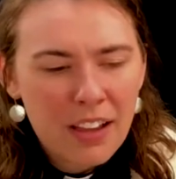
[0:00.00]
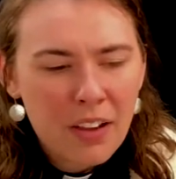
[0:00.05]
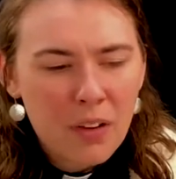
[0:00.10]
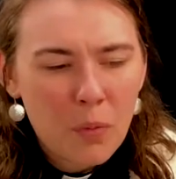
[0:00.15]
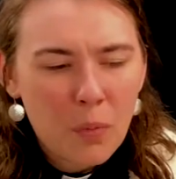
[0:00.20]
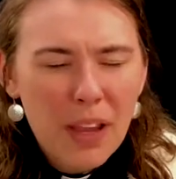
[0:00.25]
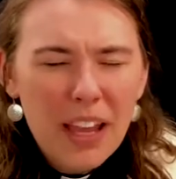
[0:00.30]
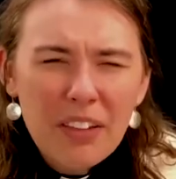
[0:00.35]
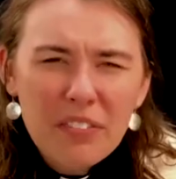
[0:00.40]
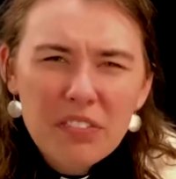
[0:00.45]

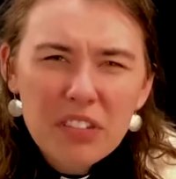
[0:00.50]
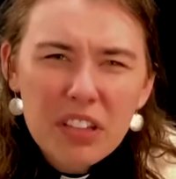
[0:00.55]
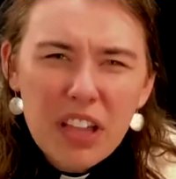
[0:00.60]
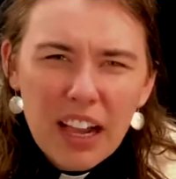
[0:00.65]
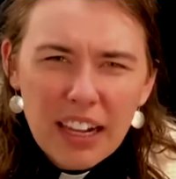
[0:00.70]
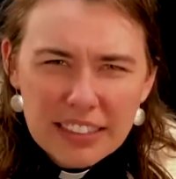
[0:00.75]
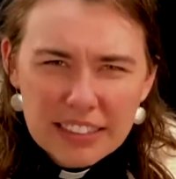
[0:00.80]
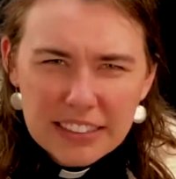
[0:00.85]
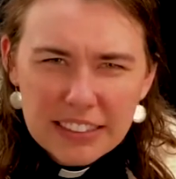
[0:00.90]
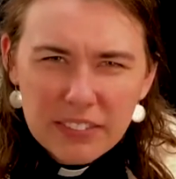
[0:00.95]
We have
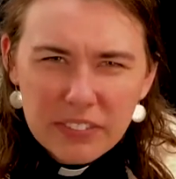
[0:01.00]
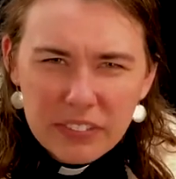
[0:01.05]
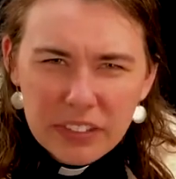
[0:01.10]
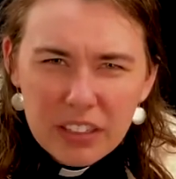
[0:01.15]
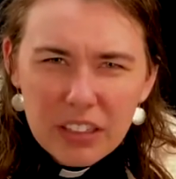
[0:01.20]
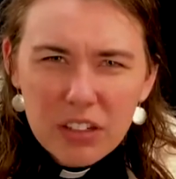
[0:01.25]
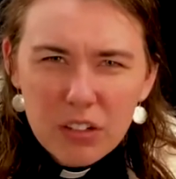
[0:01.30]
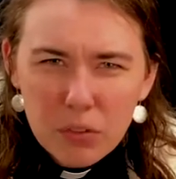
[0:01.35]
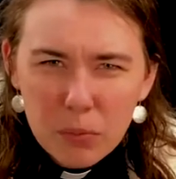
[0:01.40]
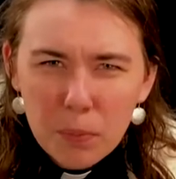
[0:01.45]
lots of
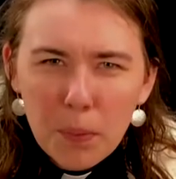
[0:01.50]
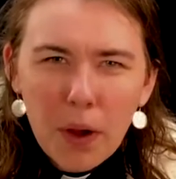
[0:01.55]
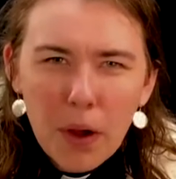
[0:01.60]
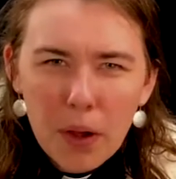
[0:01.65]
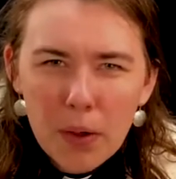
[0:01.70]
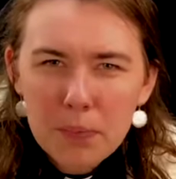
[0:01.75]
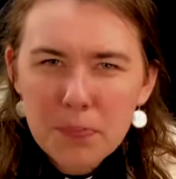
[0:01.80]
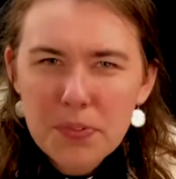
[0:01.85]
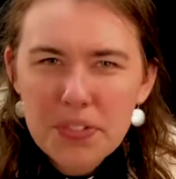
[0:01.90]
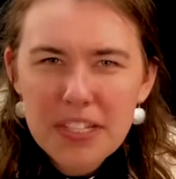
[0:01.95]
little
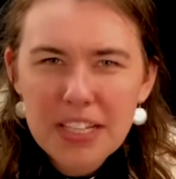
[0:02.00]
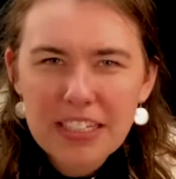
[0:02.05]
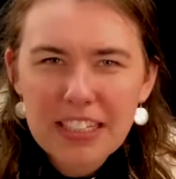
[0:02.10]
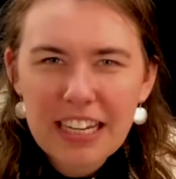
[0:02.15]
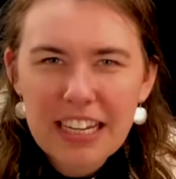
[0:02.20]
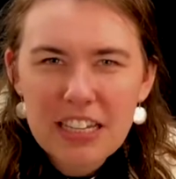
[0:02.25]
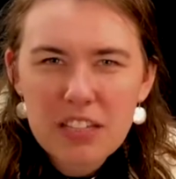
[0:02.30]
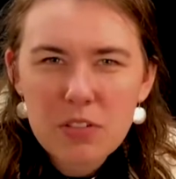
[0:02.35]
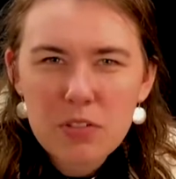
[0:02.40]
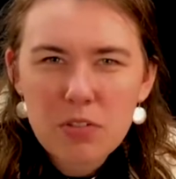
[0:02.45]
Palm
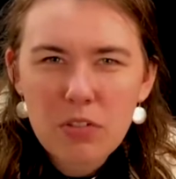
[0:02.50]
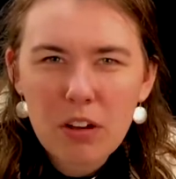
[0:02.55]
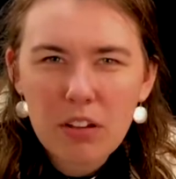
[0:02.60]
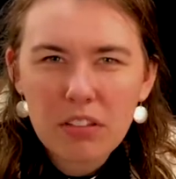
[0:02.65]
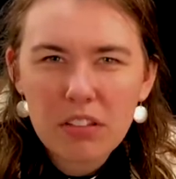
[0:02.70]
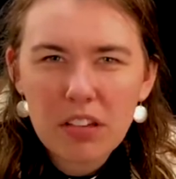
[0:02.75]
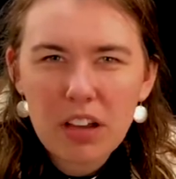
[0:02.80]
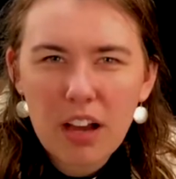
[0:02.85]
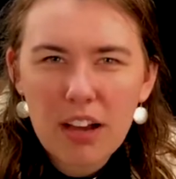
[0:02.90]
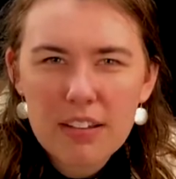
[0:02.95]
Sundays throughout the
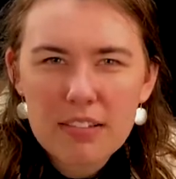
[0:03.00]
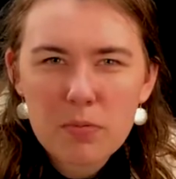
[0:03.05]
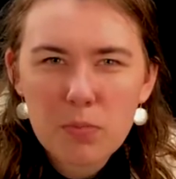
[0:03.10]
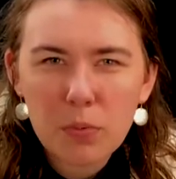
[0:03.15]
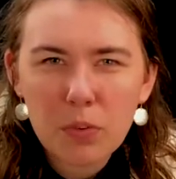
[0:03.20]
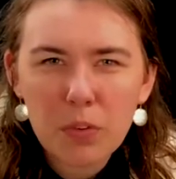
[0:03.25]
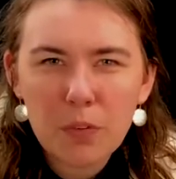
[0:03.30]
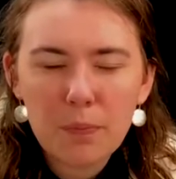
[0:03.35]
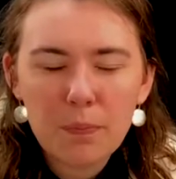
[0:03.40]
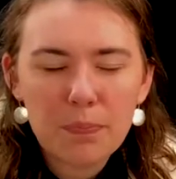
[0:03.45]

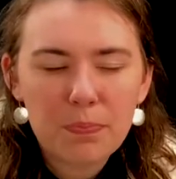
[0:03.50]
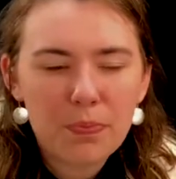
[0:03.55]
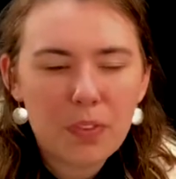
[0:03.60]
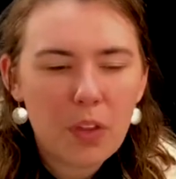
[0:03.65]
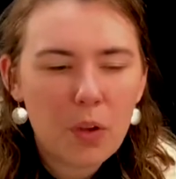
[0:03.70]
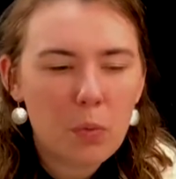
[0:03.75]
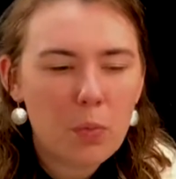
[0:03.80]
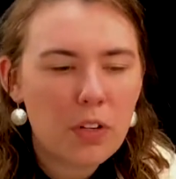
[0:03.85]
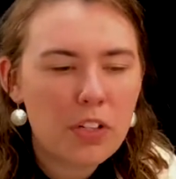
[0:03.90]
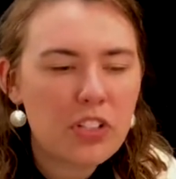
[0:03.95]
gospel
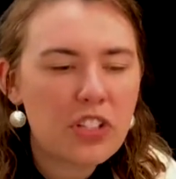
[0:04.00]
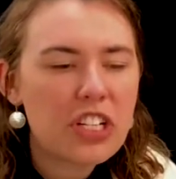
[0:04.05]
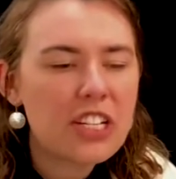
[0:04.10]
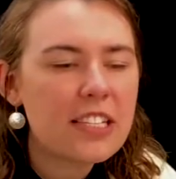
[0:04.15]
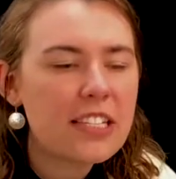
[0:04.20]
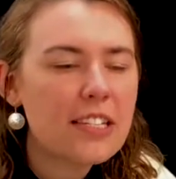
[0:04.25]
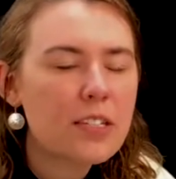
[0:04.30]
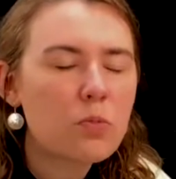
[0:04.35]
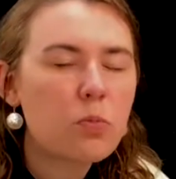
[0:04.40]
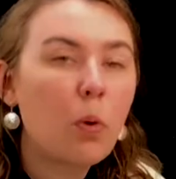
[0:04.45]
where
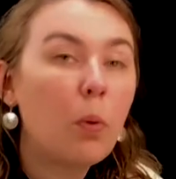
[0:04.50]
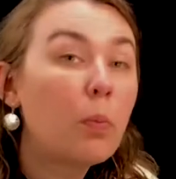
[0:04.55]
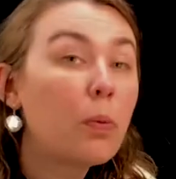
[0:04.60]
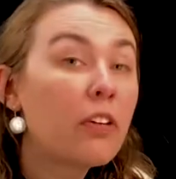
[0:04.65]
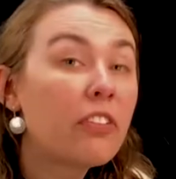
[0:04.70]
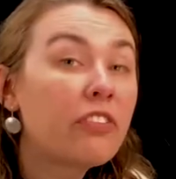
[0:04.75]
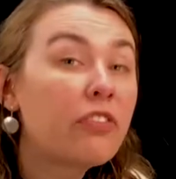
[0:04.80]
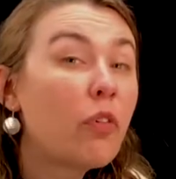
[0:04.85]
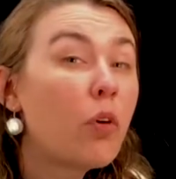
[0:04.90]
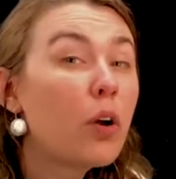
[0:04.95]
Jesus will
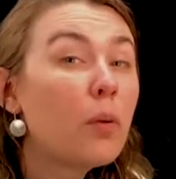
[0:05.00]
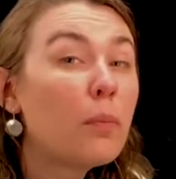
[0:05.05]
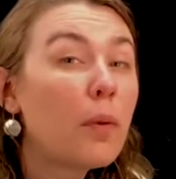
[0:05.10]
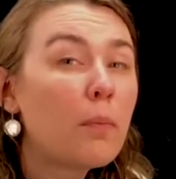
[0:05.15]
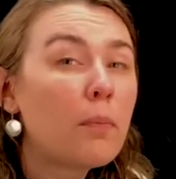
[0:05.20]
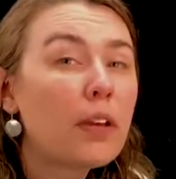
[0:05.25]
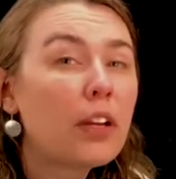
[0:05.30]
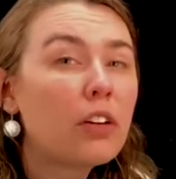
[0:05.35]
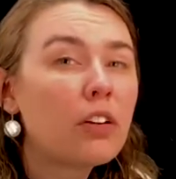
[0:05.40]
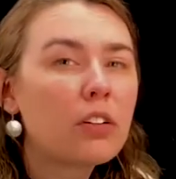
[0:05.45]
perform a
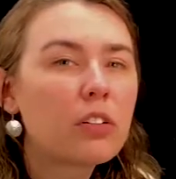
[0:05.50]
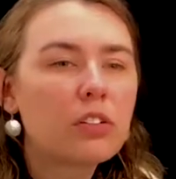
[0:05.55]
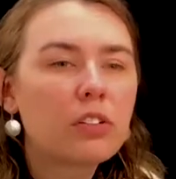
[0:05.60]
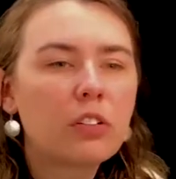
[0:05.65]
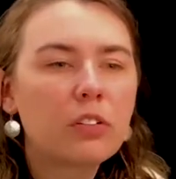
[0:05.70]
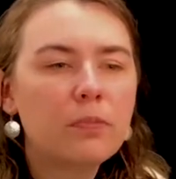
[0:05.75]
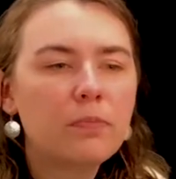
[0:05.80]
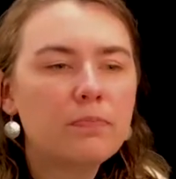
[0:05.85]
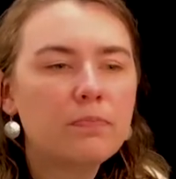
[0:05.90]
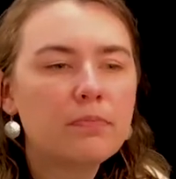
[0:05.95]

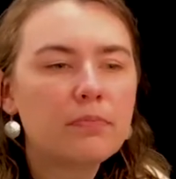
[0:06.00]
miracle.